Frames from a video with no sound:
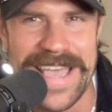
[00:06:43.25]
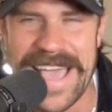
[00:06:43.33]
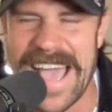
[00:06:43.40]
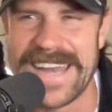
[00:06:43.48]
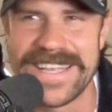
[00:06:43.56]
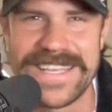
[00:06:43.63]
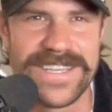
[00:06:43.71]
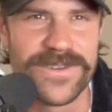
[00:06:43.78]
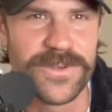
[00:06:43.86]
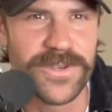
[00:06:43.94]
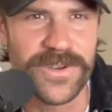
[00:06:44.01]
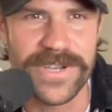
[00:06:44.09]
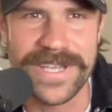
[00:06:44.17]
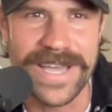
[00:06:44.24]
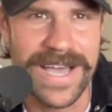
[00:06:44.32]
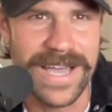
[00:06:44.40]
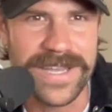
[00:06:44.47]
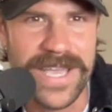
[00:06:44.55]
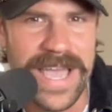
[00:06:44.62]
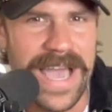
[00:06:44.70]
how to heal your
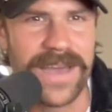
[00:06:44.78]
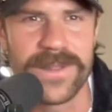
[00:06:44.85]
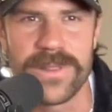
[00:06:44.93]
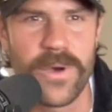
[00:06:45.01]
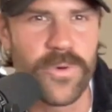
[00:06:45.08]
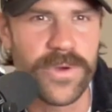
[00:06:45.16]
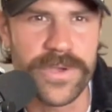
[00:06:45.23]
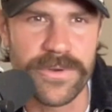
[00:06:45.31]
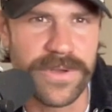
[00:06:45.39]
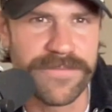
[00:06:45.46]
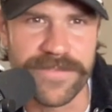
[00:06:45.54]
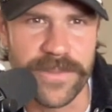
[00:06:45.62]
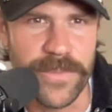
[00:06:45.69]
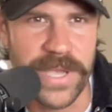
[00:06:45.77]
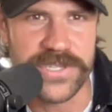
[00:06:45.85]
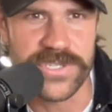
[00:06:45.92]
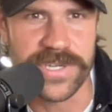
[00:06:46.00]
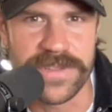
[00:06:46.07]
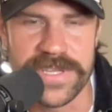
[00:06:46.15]
gut, how to lower your inflammation.